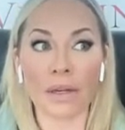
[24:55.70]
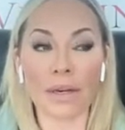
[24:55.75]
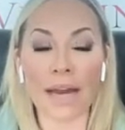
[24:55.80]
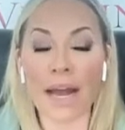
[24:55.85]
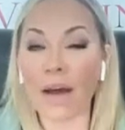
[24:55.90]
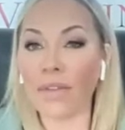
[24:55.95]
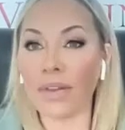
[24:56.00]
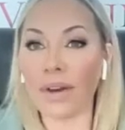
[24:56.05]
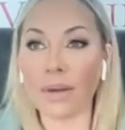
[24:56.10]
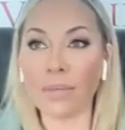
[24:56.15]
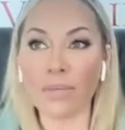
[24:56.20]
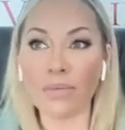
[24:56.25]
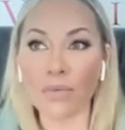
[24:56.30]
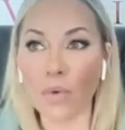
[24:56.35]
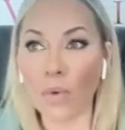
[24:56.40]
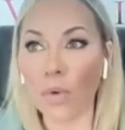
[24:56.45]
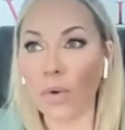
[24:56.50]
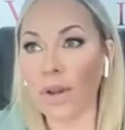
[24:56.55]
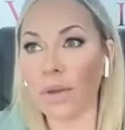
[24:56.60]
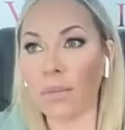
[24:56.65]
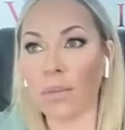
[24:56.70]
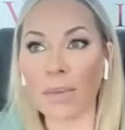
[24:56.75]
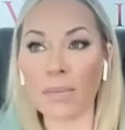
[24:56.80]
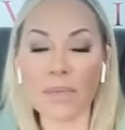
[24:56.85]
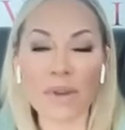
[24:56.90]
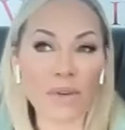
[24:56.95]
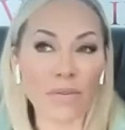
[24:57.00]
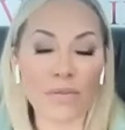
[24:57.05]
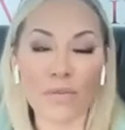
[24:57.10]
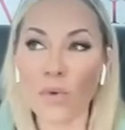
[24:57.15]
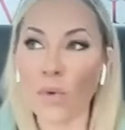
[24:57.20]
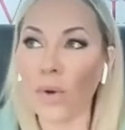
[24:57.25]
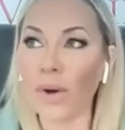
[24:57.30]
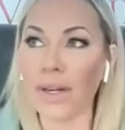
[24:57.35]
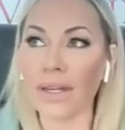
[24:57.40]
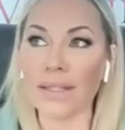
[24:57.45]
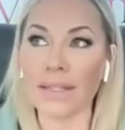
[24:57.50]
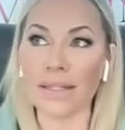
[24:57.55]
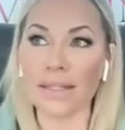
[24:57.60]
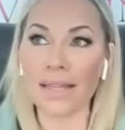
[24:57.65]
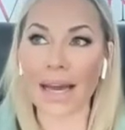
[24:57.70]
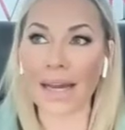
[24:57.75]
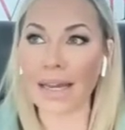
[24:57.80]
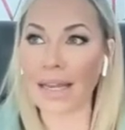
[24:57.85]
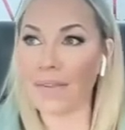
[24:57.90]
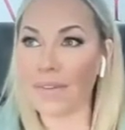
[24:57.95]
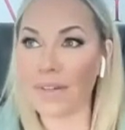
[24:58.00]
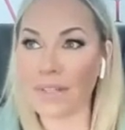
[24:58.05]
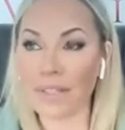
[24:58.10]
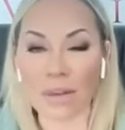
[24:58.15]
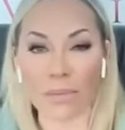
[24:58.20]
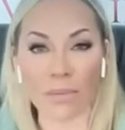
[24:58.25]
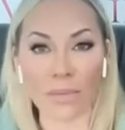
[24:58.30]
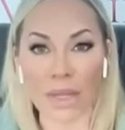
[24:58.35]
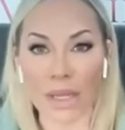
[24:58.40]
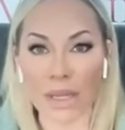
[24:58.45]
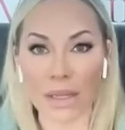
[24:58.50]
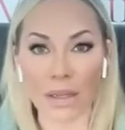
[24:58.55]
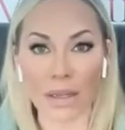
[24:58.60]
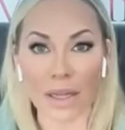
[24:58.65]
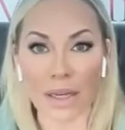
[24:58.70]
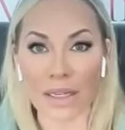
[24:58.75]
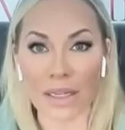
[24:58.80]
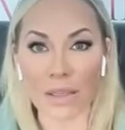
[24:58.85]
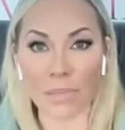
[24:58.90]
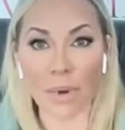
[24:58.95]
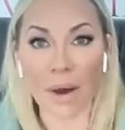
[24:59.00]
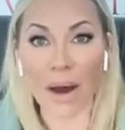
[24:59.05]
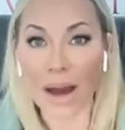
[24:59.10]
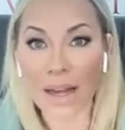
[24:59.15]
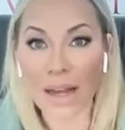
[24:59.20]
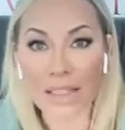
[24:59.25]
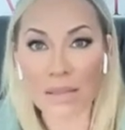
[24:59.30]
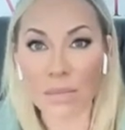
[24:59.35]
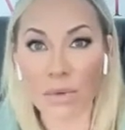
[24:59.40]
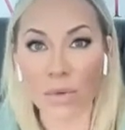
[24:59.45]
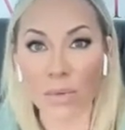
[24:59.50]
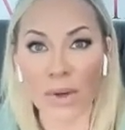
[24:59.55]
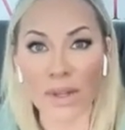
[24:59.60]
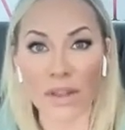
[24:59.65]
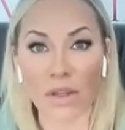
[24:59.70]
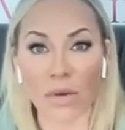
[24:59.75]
now that I'm in my mid 40s? Is that even something that is possible, right?